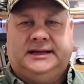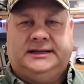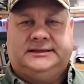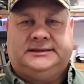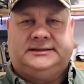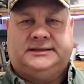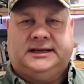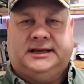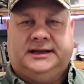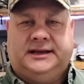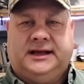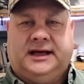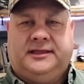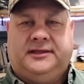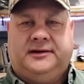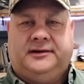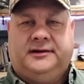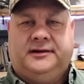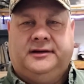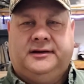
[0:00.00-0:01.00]
It's
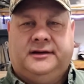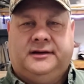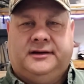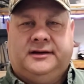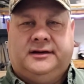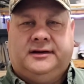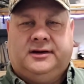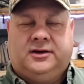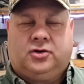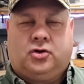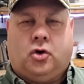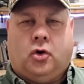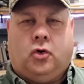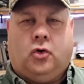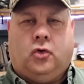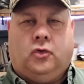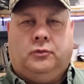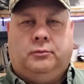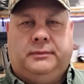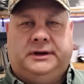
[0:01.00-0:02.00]
another
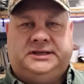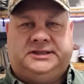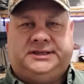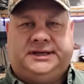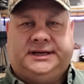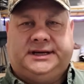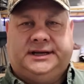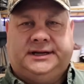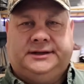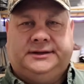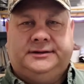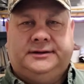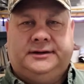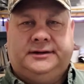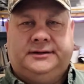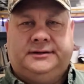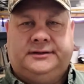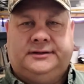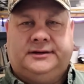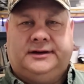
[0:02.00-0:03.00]
cold Michigan
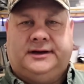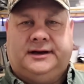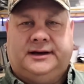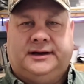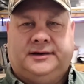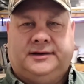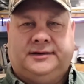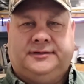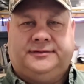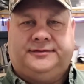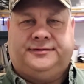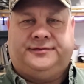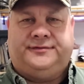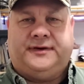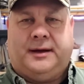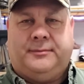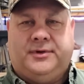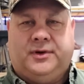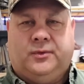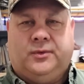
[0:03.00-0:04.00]
uh,
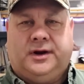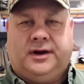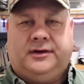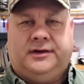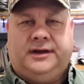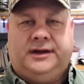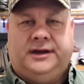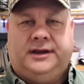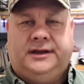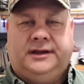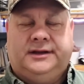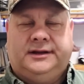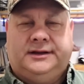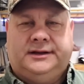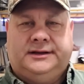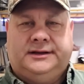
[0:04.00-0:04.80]
February